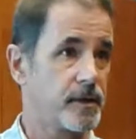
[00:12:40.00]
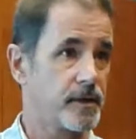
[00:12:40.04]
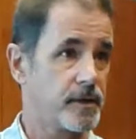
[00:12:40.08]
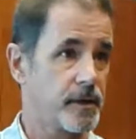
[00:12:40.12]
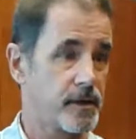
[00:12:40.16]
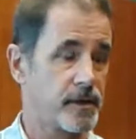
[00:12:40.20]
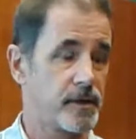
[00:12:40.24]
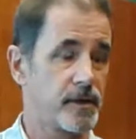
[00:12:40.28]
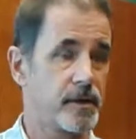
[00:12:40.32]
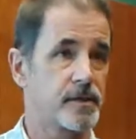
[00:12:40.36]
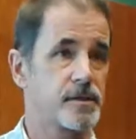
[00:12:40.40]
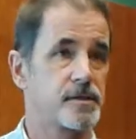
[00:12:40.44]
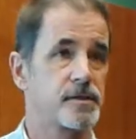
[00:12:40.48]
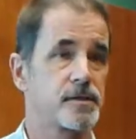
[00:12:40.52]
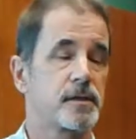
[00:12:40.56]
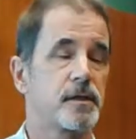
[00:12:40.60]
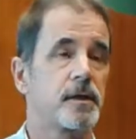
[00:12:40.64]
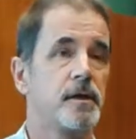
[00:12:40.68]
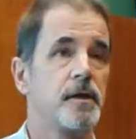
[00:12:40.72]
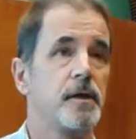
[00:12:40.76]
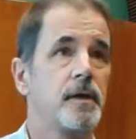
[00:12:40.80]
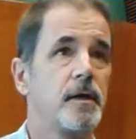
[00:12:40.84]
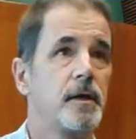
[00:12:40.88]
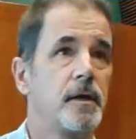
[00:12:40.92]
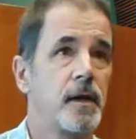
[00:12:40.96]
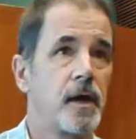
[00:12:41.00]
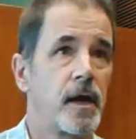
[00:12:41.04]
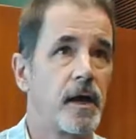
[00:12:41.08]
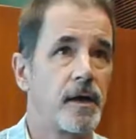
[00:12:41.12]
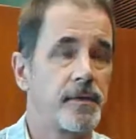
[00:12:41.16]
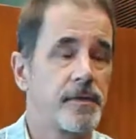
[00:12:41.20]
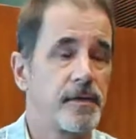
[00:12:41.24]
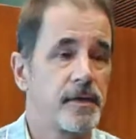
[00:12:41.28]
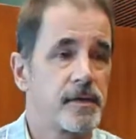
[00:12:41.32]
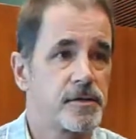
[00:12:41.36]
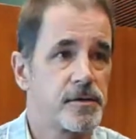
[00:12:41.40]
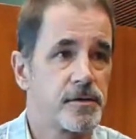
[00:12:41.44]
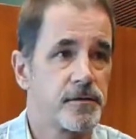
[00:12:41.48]
In that case, I
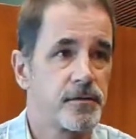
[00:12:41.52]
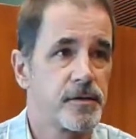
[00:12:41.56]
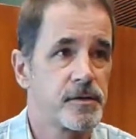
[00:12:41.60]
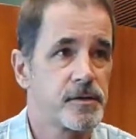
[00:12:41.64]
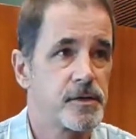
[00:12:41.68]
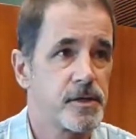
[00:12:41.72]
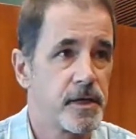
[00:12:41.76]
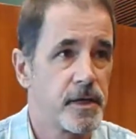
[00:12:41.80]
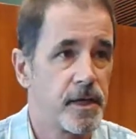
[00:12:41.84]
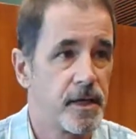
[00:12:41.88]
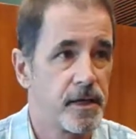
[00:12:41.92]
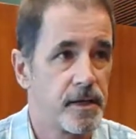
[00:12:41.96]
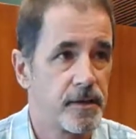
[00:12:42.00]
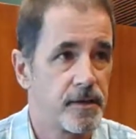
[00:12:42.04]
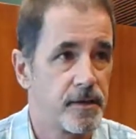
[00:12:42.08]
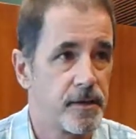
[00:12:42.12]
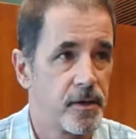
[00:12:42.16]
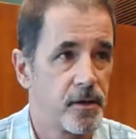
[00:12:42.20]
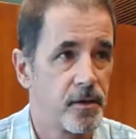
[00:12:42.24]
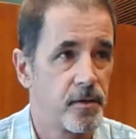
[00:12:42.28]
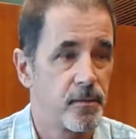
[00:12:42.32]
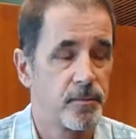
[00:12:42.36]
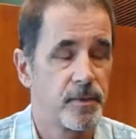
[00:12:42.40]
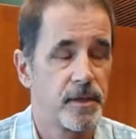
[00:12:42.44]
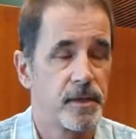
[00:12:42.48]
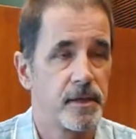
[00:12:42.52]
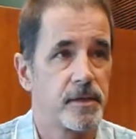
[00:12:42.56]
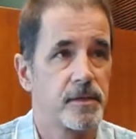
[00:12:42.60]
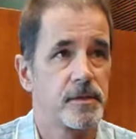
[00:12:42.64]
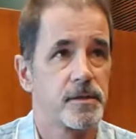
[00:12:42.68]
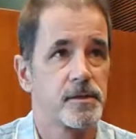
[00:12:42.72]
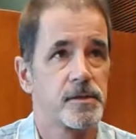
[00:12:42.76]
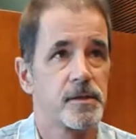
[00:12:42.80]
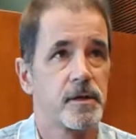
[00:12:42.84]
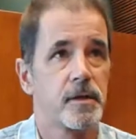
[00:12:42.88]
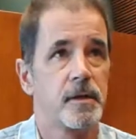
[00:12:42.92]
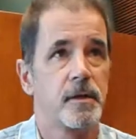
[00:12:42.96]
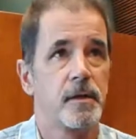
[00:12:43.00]
think sophisticated there
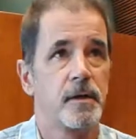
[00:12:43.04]
means